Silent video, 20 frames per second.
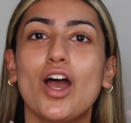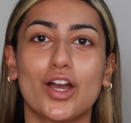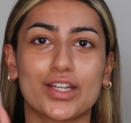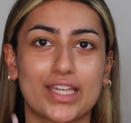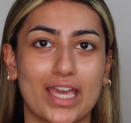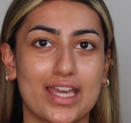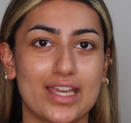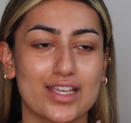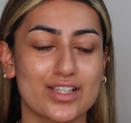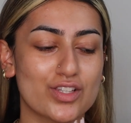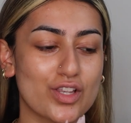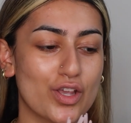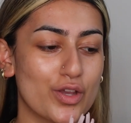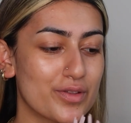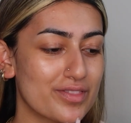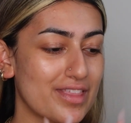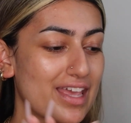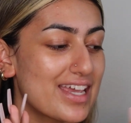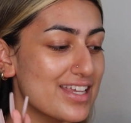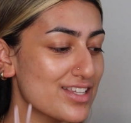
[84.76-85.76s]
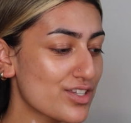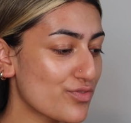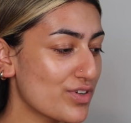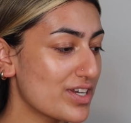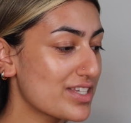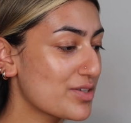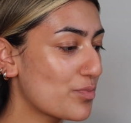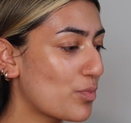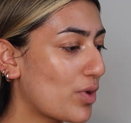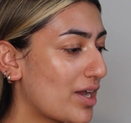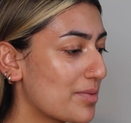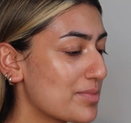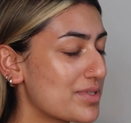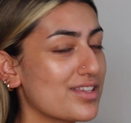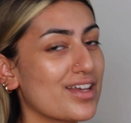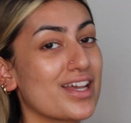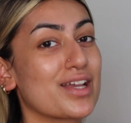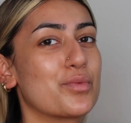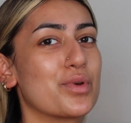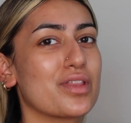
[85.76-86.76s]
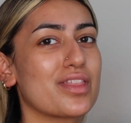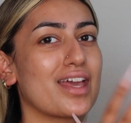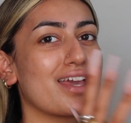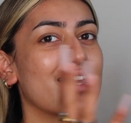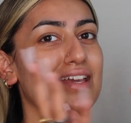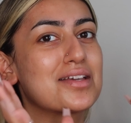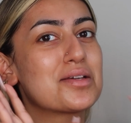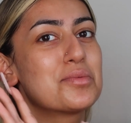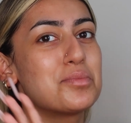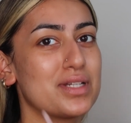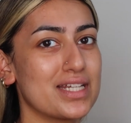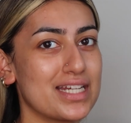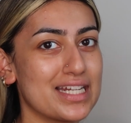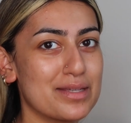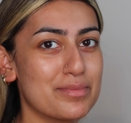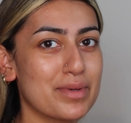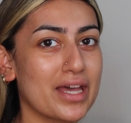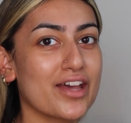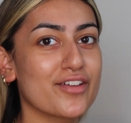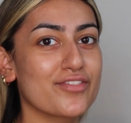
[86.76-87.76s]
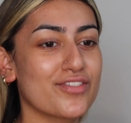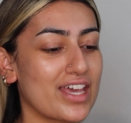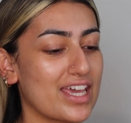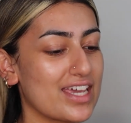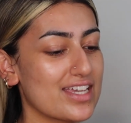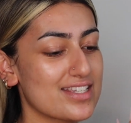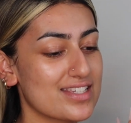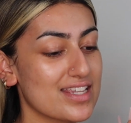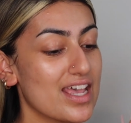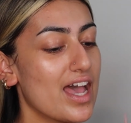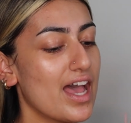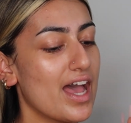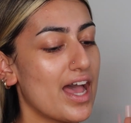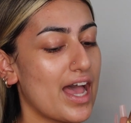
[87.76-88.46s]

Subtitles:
Okay, so there is a reason why I'm starting with a completely bare face.